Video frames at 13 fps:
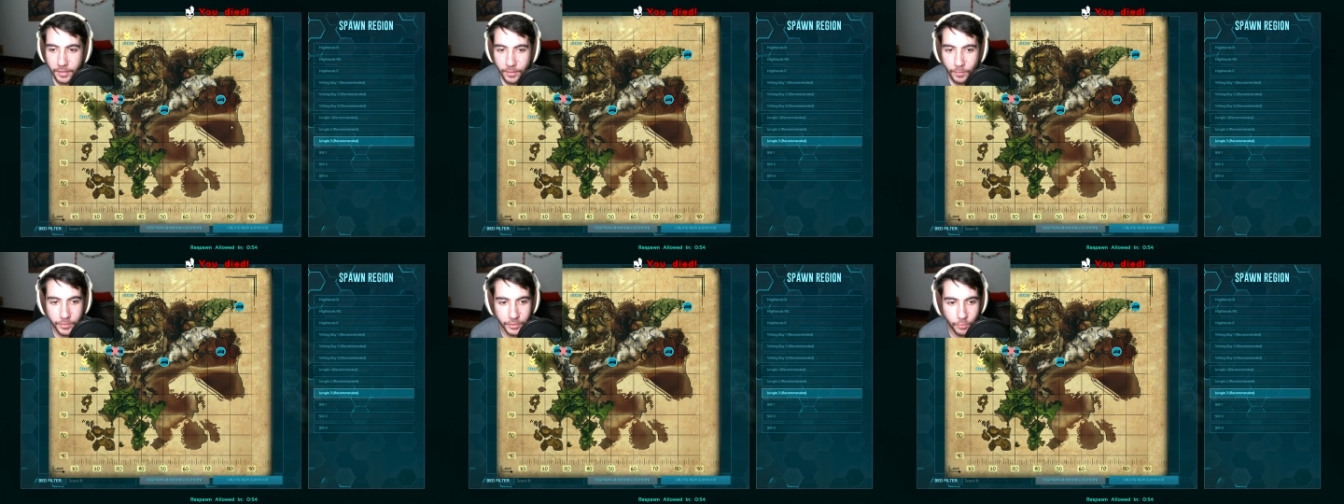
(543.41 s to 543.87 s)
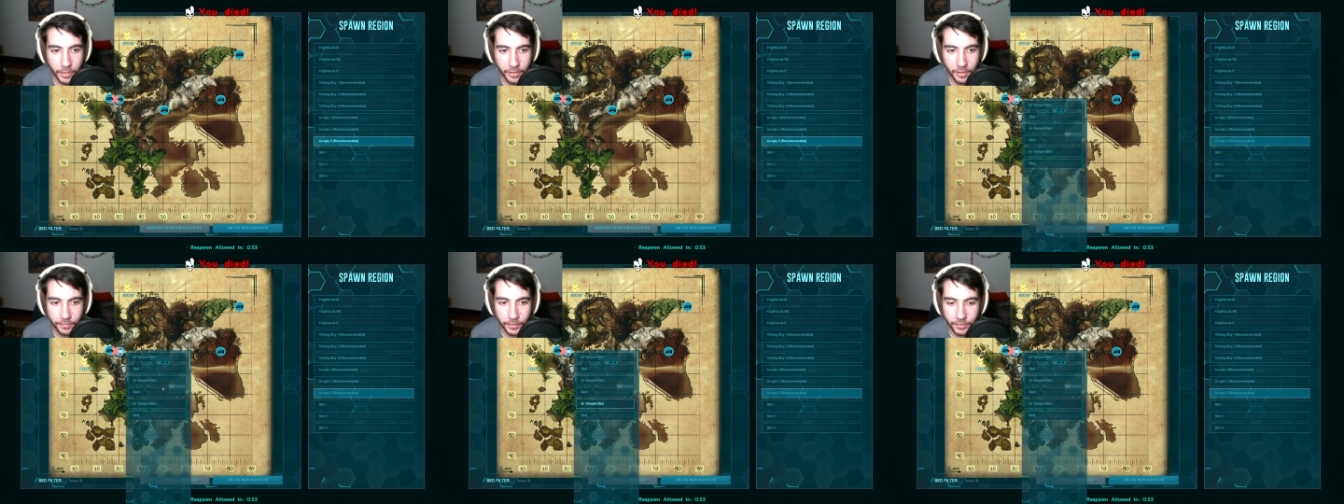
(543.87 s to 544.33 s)
wasn't quick
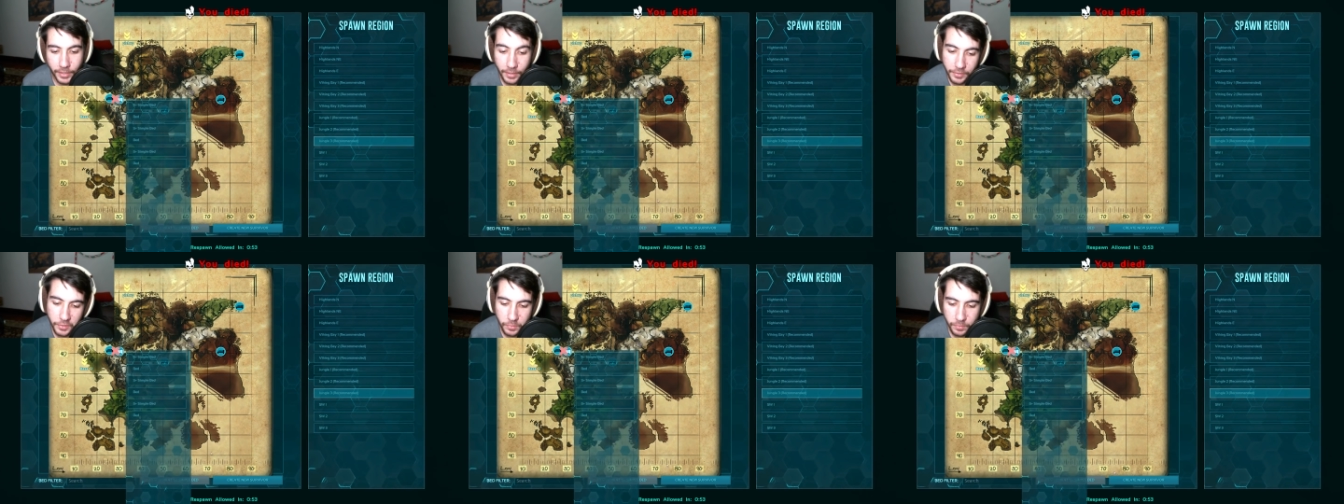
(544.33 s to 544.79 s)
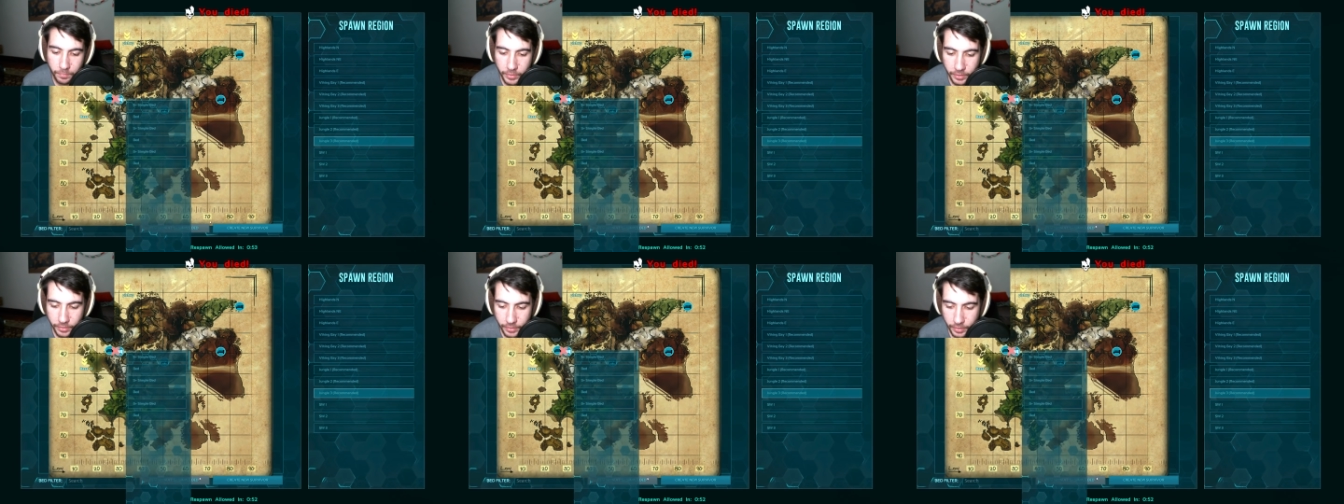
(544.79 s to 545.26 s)
enough on that, so
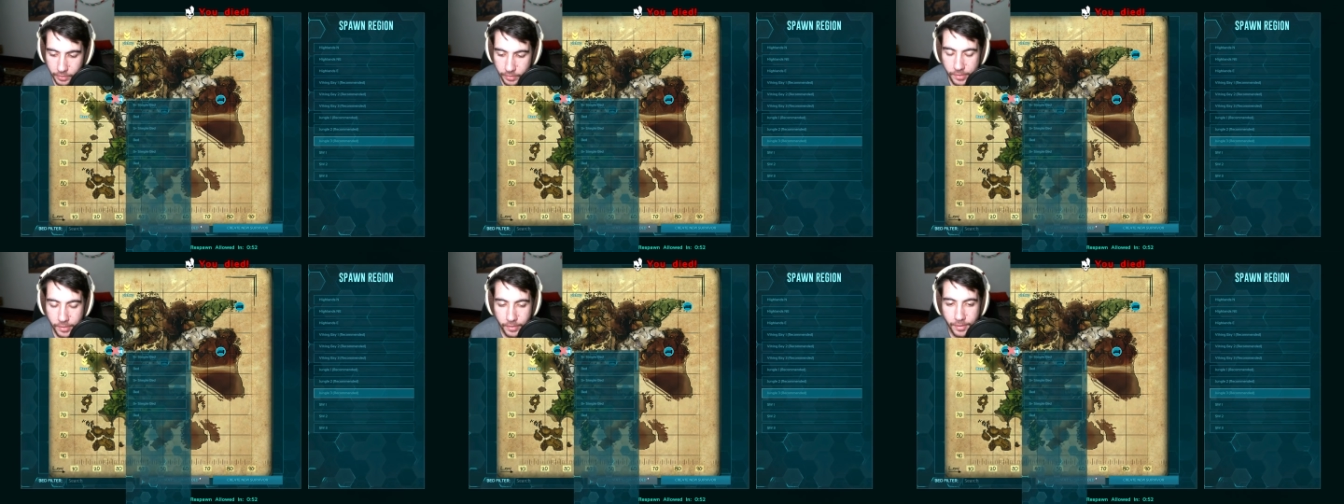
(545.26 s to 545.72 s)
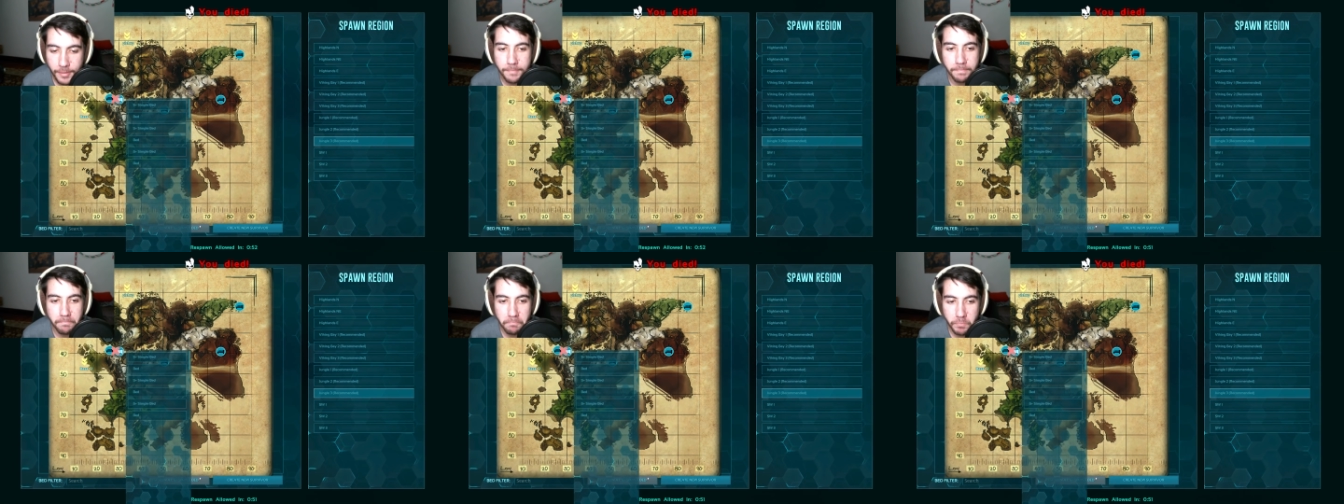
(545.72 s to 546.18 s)
pretty good kill.
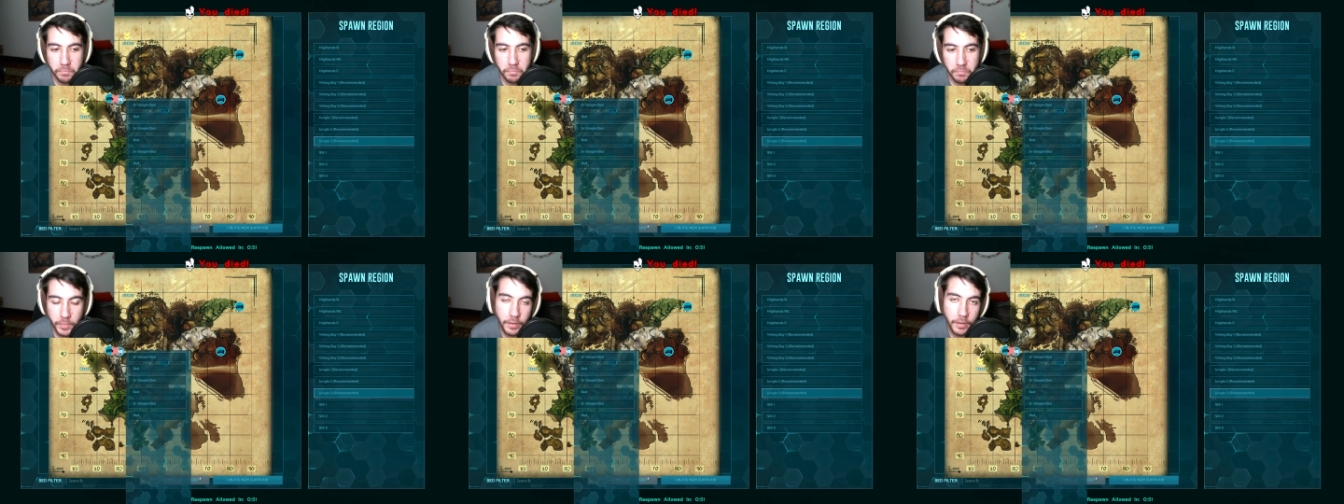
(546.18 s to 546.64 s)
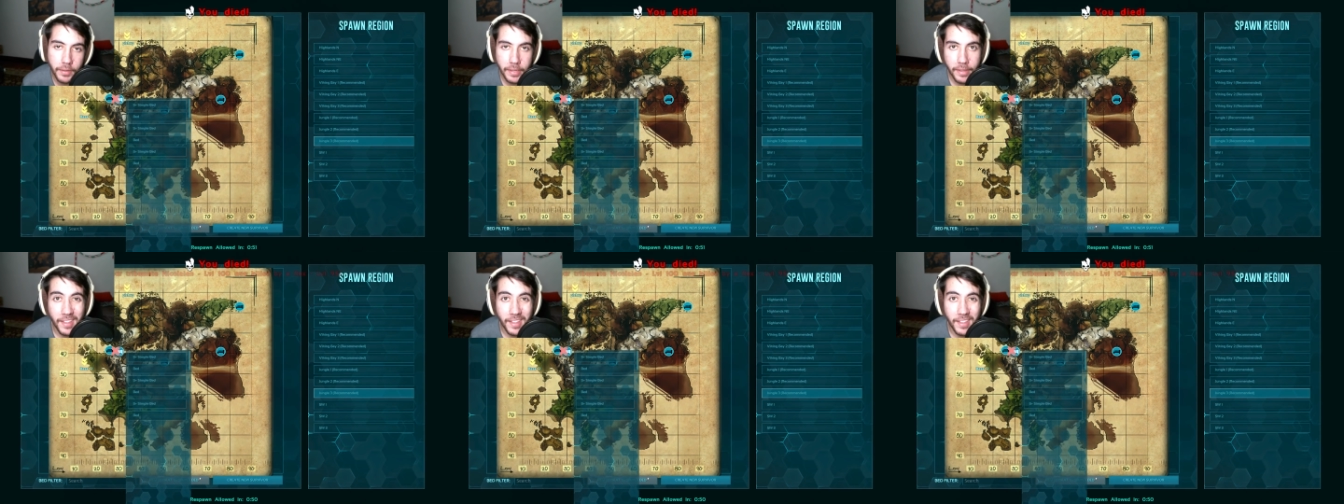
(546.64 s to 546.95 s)
Um, you know.